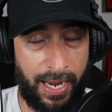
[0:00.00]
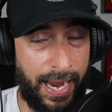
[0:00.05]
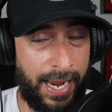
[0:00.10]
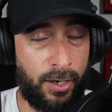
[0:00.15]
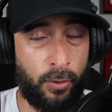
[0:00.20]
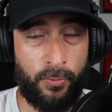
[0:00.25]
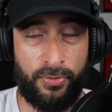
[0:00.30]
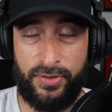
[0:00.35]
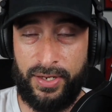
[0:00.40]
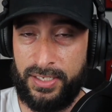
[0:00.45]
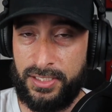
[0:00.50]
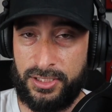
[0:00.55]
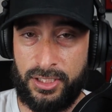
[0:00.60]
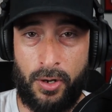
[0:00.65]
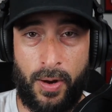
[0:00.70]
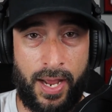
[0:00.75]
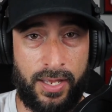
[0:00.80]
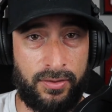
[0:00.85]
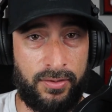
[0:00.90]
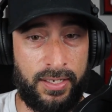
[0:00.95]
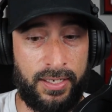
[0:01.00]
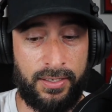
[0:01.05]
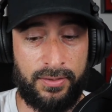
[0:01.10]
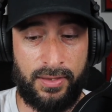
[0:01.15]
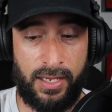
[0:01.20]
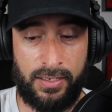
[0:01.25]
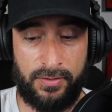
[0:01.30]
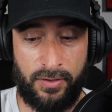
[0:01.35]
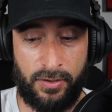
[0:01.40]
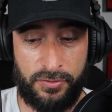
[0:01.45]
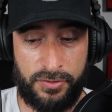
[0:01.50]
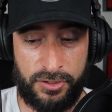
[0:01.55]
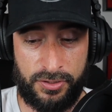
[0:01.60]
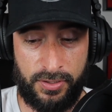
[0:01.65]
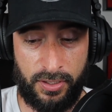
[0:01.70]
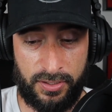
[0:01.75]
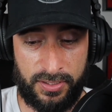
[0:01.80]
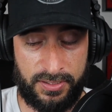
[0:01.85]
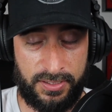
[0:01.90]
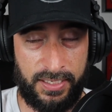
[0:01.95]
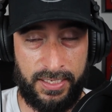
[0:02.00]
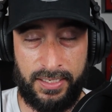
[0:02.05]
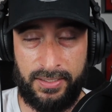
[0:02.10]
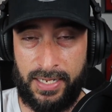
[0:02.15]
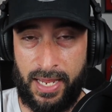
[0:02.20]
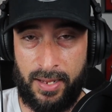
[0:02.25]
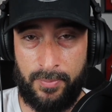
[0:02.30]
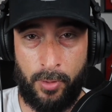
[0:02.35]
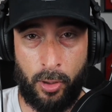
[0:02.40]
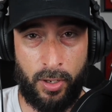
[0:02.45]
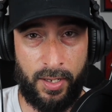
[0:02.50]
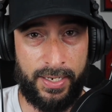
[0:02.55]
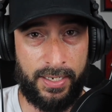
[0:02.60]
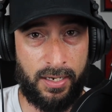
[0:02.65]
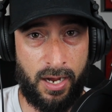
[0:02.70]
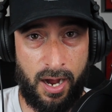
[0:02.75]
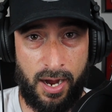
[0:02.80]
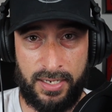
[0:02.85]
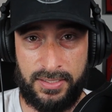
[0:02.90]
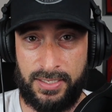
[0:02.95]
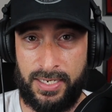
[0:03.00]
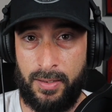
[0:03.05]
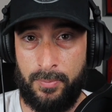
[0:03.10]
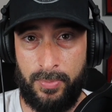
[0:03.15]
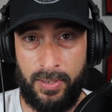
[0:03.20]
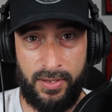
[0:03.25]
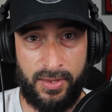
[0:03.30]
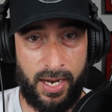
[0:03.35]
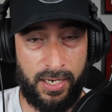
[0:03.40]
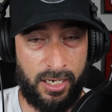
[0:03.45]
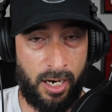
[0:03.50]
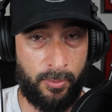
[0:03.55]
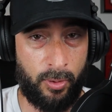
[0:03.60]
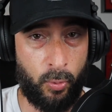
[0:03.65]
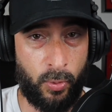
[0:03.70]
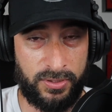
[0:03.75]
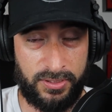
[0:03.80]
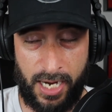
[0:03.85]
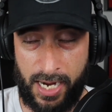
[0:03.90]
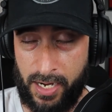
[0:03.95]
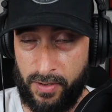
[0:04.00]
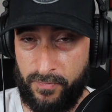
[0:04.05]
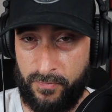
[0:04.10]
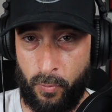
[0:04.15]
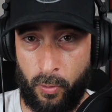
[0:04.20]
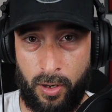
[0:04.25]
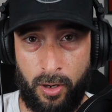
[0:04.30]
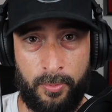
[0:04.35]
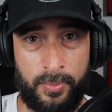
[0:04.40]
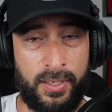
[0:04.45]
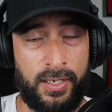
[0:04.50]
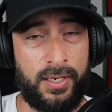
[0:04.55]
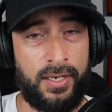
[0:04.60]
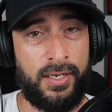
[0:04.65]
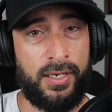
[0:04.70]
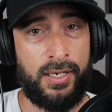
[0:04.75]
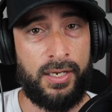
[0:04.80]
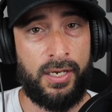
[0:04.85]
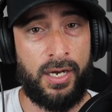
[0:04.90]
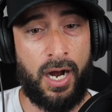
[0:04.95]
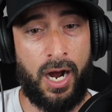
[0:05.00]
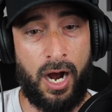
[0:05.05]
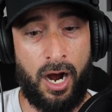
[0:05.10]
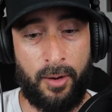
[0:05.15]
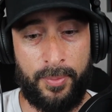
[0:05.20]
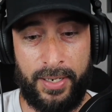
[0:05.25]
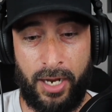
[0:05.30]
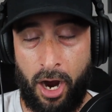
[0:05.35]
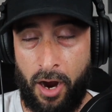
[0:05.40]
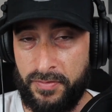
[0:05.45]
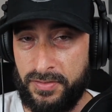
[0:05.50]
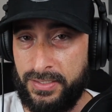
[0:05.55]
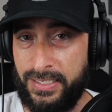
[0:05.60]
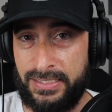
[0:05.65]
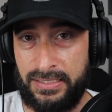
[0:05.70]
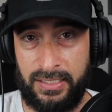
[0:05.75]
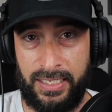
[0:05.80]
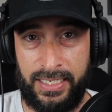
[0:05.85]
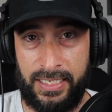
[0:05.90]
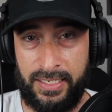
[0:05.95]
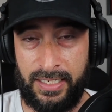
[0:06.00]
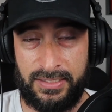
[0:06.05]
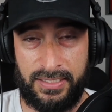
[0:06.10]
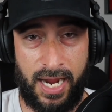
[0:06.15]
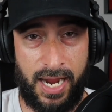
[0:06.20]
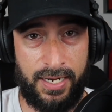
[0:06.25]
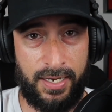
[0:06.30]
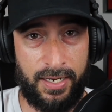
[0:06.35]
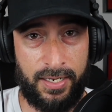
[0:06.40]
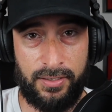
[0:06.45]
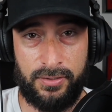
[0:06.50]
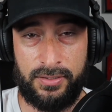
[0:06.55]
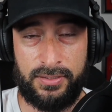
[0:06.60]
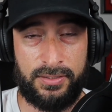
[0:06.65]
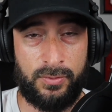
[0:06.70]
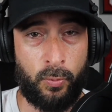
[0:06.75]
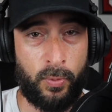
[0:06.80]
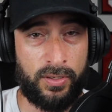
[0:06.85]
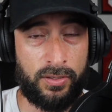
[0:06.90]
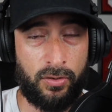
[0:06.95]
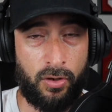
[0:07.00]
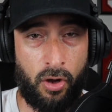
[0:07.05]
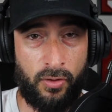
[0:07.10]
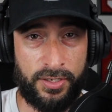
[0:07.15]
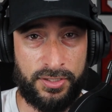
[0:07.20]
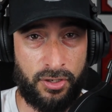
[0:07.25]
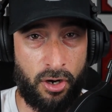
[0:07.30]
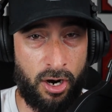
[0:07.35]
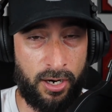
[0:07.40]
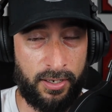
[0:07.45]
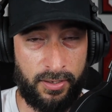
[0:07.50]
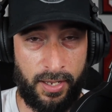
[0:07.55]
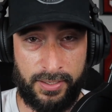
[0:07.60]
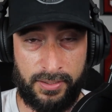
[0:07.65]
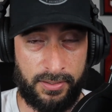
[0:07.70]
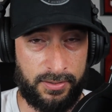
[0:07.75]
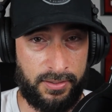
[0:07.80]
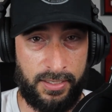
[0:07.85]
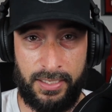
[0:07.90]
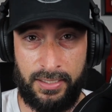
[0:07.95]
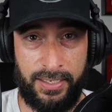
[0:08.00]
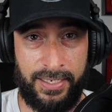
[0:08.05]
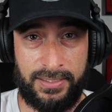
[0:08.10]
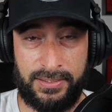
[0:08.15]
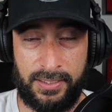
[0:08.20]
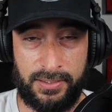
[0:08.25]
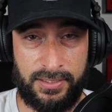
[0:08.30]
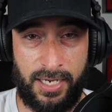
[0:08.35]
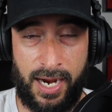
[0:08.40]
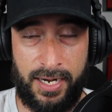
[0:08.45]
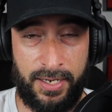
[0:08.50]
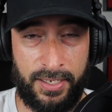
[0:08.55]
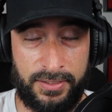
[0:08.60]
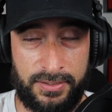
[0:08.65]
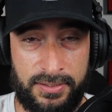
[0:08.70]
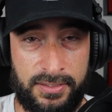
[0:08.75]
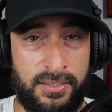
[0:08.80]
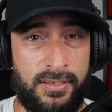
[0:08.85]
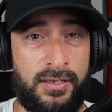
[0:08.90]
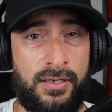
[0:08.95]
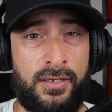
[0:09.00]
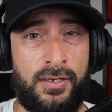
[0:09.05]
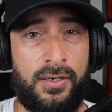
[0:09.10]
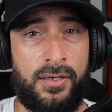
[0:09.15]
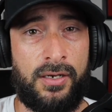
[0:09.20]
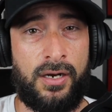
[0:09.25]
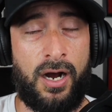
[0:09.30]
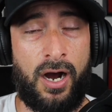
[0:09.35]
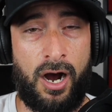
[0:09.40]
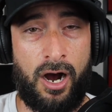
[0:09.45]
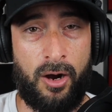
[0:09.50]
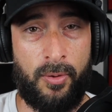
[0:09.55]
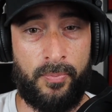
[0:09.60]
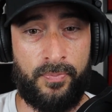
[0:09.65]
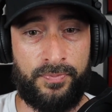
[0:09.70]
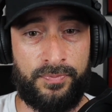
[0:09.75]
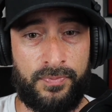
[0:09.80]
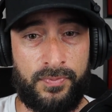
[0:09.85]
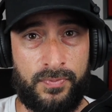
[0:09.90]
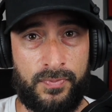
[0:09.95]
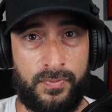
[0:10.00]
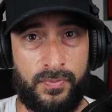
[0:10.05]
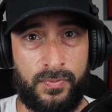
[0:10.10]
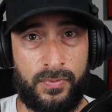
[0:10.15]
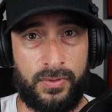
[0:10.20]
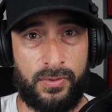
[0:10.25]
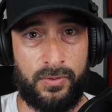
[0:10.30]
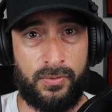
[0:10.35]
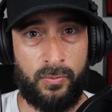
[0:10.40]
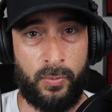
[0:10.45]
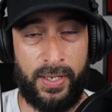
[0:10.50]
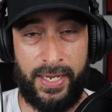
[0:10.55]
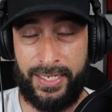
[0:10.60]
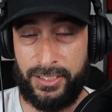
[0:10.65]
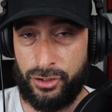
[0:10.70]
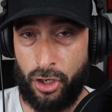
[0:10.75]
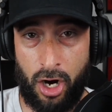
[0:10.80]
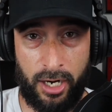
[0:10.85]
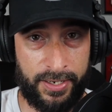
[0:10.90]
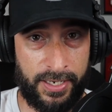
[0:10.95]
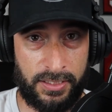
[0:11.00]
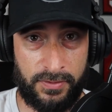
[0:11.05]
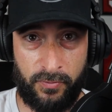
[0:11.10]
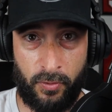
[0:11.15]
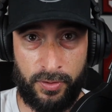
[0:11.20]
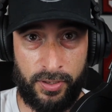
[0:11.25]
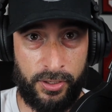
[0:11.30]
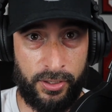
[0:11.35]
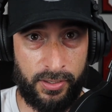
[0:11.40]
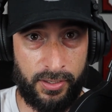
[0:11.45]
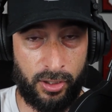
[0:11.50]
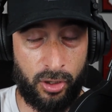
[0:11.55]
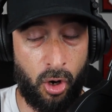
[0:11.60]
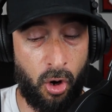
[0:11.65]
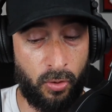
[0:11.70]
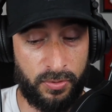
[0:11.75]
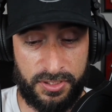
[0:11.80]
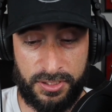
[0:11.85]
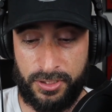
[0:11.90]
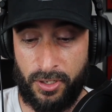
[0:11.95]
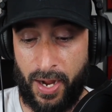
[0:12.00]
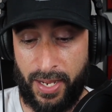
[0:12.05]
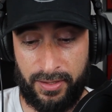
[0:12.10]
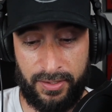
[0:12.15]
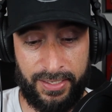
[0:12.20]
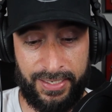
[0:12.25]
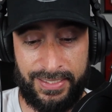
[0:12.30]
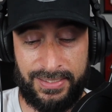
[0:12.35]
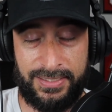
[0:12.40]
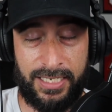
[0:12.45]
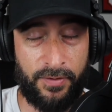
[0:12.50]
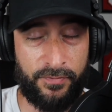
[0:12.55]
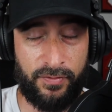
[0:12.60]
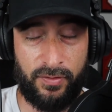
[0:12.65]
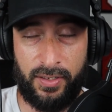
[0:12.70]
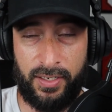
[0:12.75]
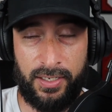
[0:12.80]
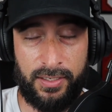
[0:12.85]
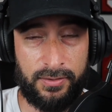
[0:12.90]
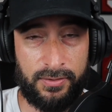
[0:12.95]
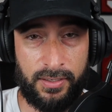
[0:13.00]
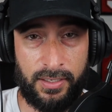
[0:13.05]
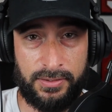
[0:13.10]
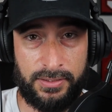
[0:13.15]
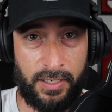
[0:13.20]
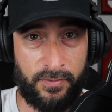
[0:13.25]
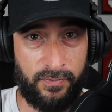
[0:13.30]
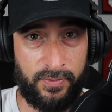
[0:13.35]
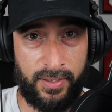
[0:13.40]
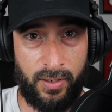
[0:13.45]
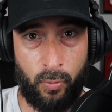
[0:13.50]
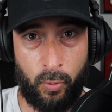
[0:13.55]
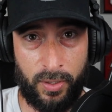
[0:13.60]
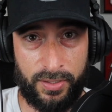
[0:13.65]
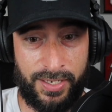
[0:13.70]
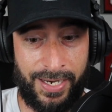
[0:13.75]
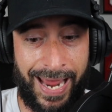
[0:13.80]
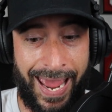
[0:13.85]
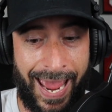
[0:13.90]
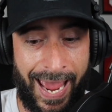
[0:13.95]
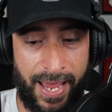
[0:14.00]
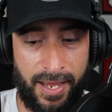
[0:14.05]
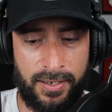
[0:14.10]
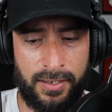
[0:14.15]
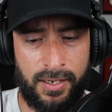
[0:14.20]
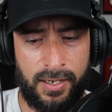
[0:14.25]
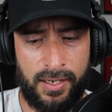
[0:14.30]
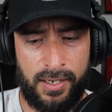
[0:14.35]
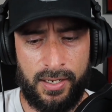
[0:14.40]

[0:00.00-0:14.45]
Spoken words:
I don't think so. I think they're seeing that Mo Alley Cox can be that number 1 tight end for him. He obviously is leading the tight end with all the he leads the tight ends in targets for the Colts. So I think he's definitely a worth an add.